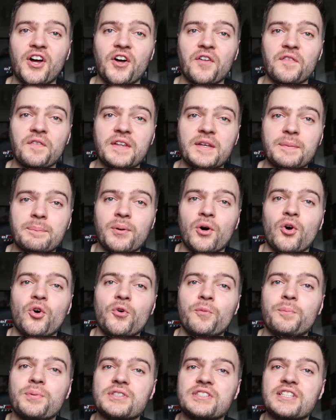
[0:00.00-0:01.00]
on the
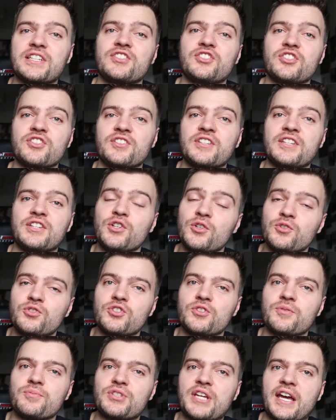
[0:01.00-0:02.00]
Pole Position
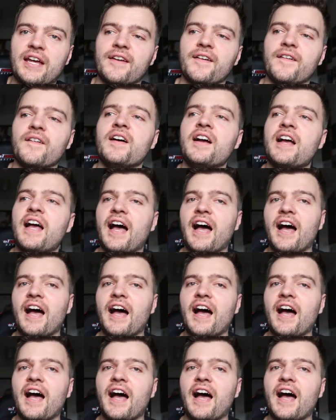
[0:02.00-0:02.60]
YouTube channel.